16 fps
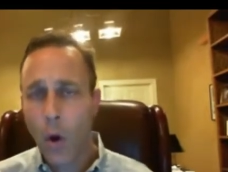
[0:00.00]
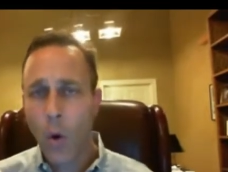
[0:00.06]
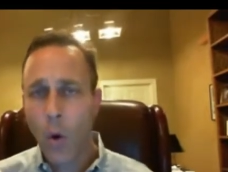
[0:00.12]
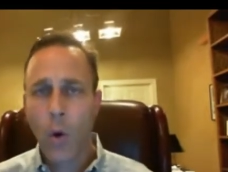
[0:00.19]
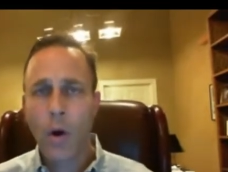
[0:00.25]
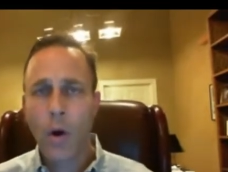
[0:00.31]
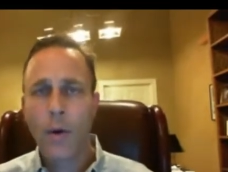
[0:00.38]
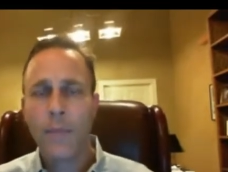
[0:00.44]

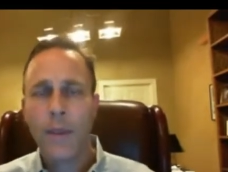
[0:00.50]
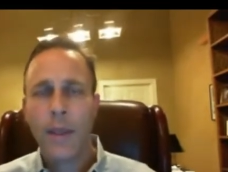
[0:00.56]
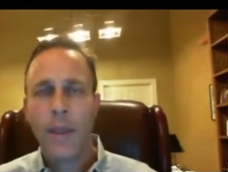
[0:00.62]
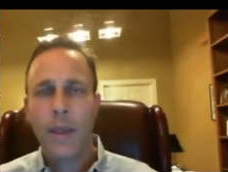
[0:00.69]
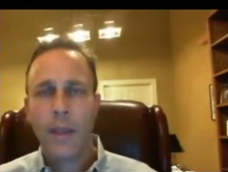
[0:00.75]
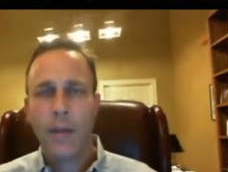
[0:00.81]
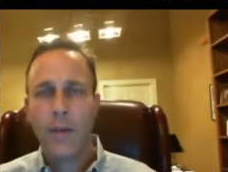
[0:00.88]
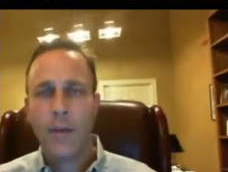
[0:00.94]
Or
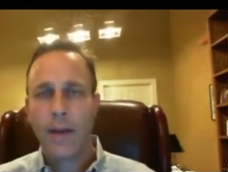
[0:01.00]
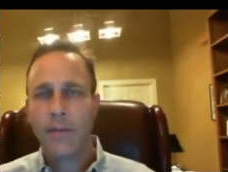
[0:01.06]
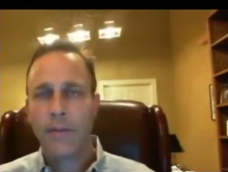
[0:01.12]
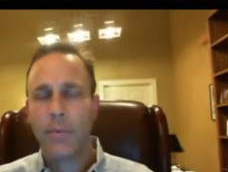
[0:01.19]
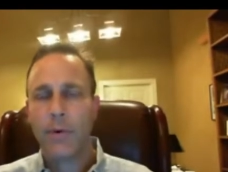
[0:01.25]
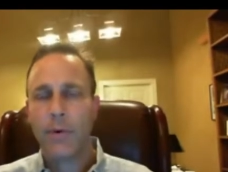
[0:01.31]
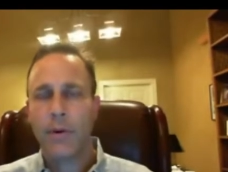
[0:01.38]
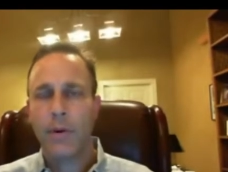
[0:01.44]
you have
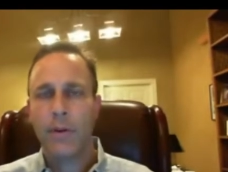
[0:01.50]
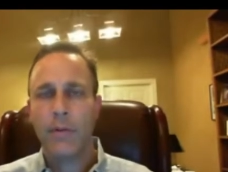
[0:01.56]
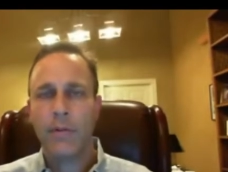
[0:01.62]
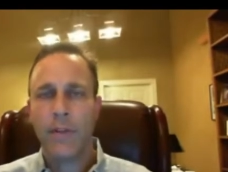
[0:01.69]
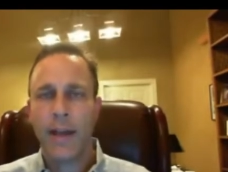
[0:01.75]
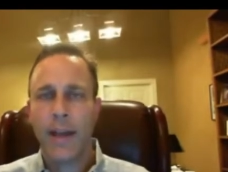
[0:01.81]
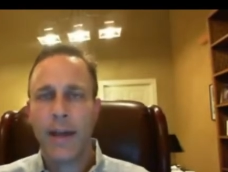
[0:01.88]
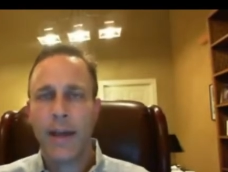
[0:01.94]
to
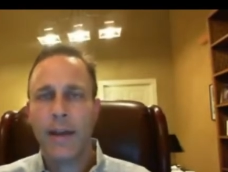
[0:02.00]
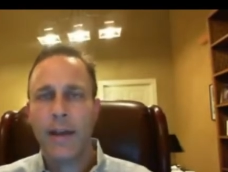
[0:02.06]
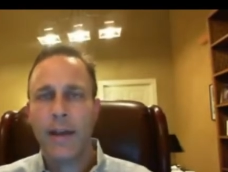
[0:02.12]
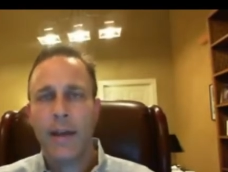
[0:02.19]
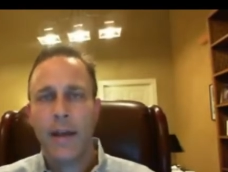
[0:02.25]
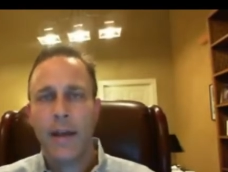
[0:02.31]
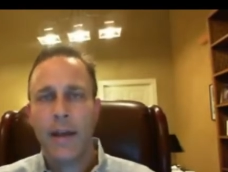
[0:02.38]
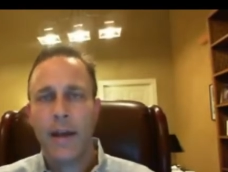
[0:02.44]
prove that
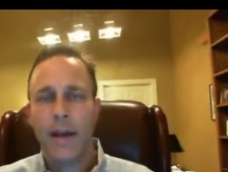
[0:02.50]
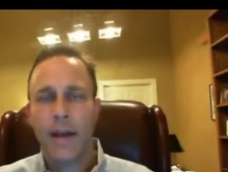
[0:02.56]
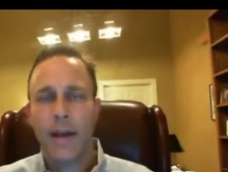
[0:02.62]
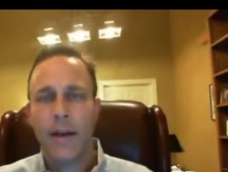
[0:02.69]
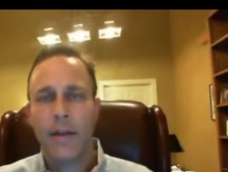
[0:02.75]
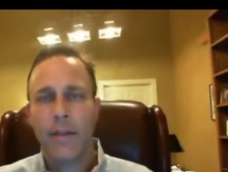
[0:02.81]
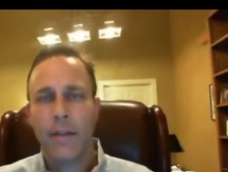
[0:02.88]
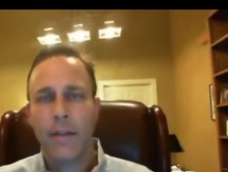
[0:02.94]

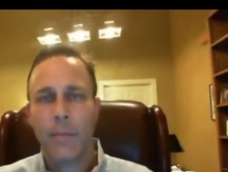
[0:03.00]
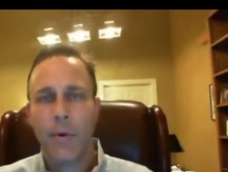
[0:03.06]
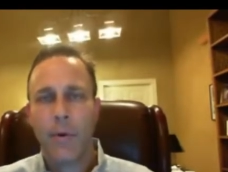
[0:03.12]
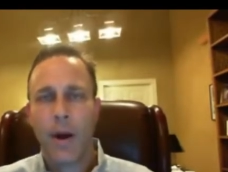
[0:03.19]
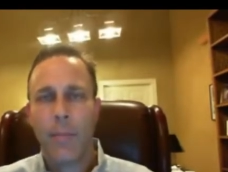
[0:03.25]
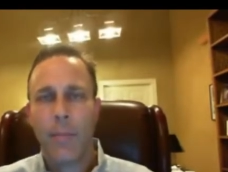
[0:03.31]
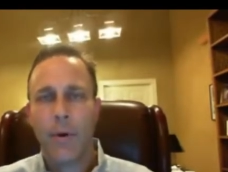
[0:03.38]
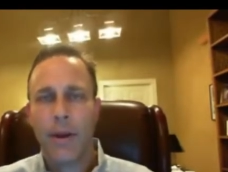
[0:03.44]
the
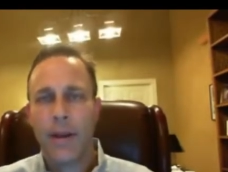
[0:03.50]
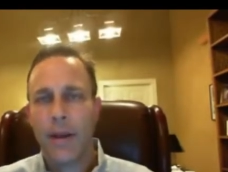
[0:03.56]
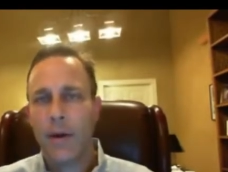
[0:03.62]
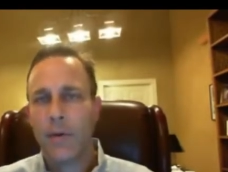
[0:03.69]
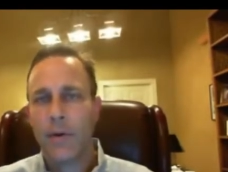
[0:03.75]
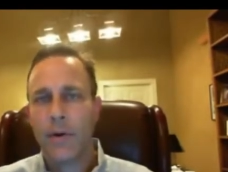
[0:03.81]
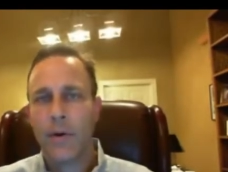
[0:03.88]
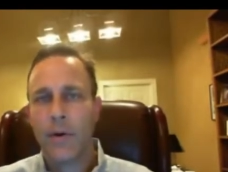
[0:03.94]
property
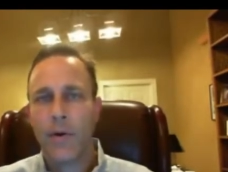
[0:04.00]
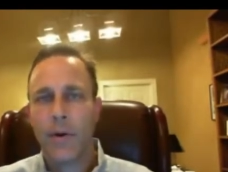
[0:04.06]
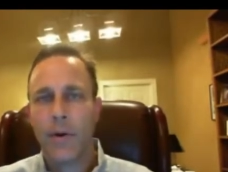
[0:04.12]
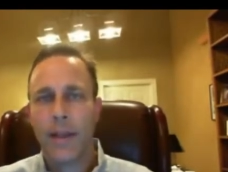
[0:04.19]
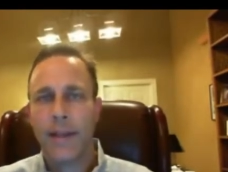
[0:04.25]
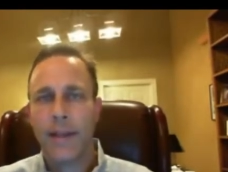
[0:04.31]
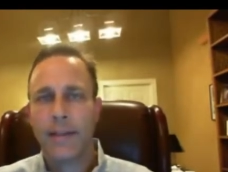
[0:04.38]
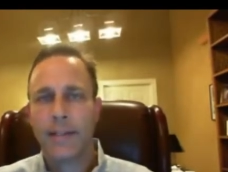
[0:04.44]
owner or
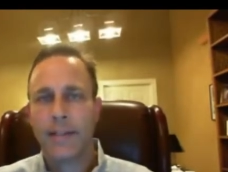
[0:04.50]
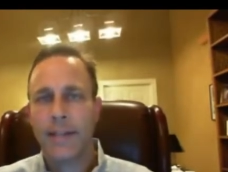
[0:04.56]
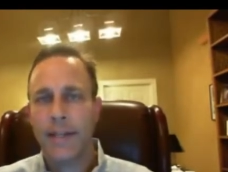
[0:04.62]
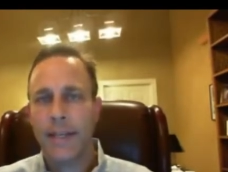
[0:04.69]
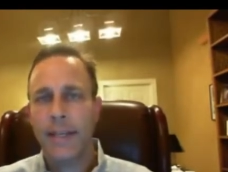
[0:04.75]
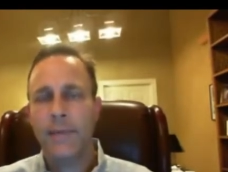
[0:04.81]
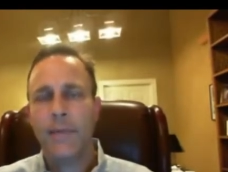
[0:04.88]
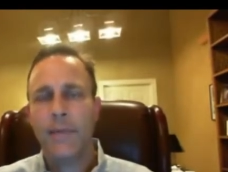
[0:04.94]

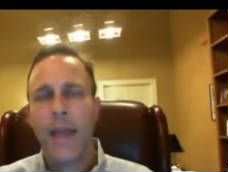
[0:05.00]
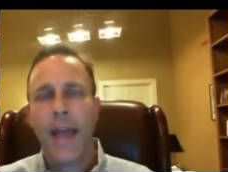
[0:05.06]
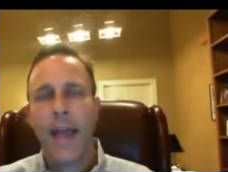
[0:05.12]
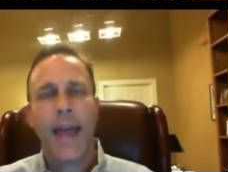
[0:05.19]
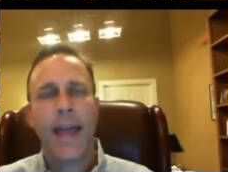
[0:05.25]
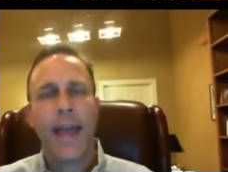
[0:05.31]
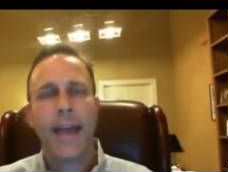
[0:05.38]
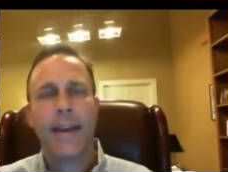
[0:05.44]
lessee
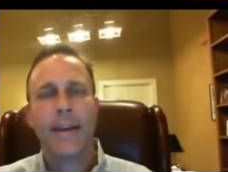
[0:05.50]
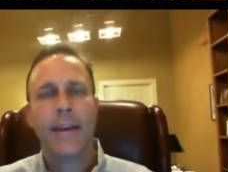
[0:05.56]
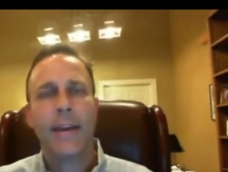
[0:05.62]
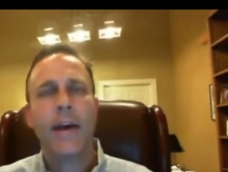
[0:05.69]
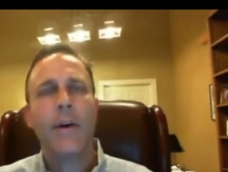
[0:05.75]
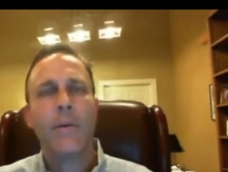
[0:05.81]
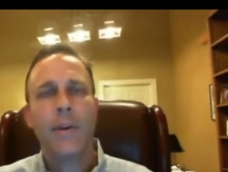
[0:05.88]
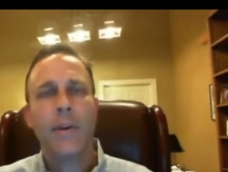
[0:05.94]
had
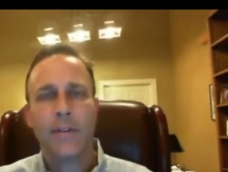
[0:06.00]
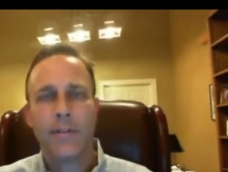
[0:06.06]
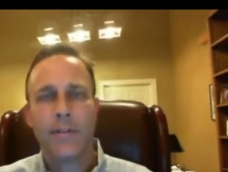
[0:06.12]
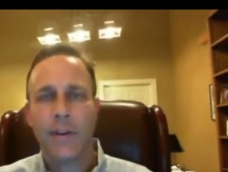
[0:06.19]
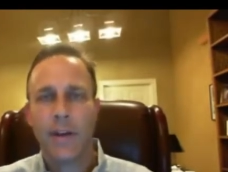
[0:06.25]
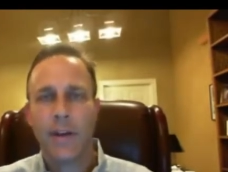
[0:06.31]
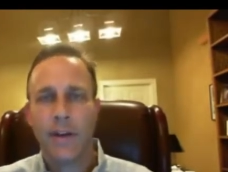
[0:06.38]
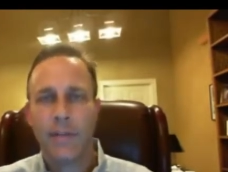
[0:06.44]

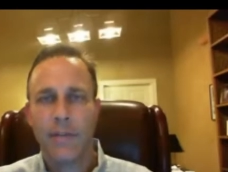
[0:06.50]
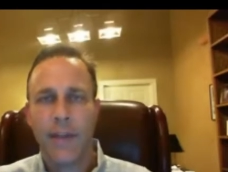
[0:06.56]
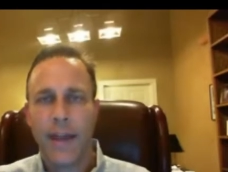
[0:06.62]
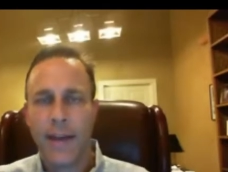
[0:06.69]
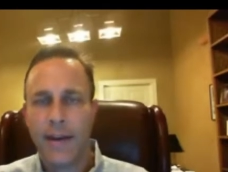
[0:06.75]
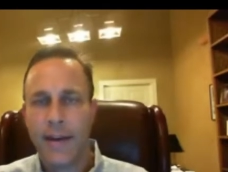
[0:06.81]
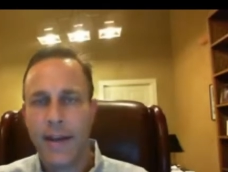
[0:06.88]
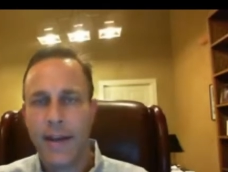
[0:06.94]
notice of
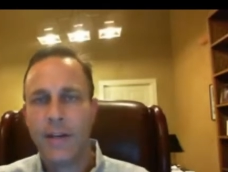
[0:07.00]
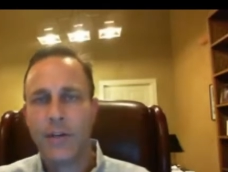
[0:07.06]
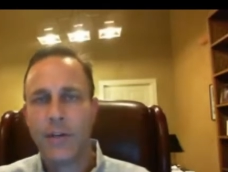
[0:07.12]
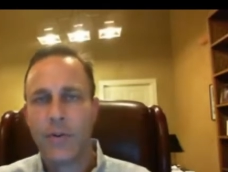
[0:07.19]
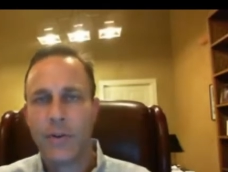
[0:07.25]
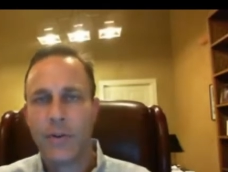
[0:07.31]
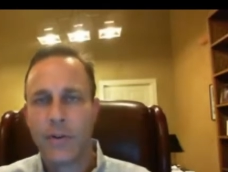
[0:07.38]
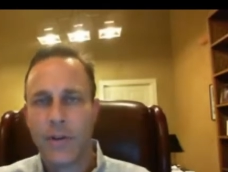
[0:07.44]
that
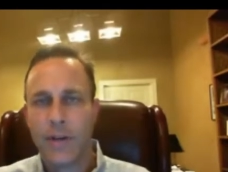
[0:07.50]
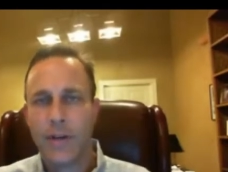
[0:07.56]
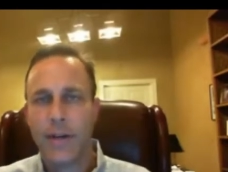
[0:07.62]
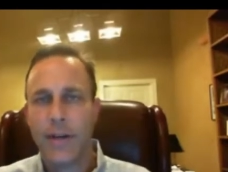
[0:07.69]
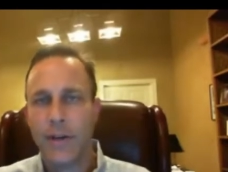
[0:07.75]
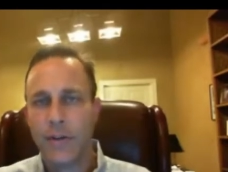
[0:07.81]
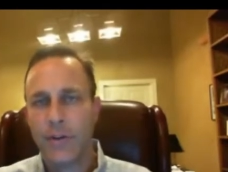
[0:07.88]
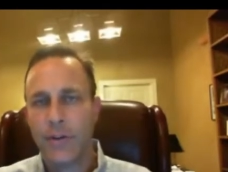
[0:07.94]
dangerous
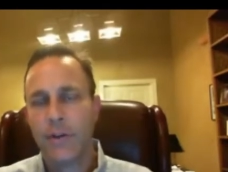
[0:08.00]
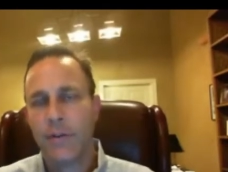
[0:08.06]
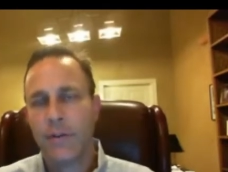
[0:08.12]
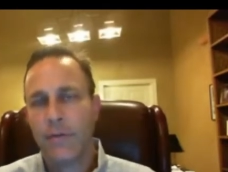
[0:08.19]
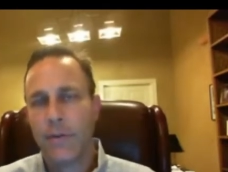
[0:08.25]
condition.